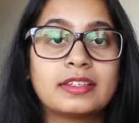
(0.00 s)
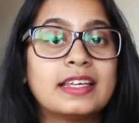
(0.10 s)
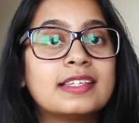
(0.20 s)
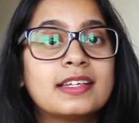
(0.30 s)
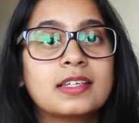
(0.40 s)

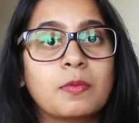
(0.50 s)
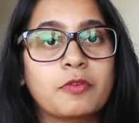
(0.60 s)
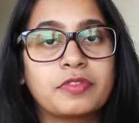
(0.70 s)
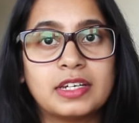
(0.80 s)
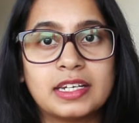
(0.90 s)
These are some
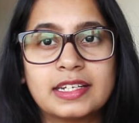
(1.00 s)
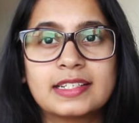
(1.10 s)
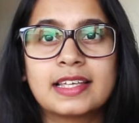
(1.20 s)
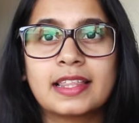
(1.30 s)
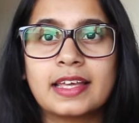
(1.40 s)
of the
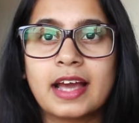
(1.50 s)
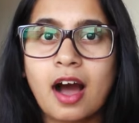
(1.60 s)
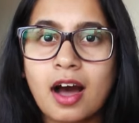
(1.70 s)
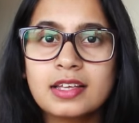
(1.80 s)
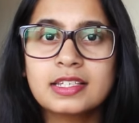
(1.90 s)
details that they
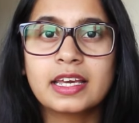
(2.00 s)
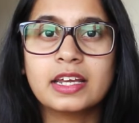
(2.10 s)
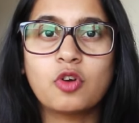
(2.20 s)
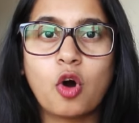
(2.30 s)
ask in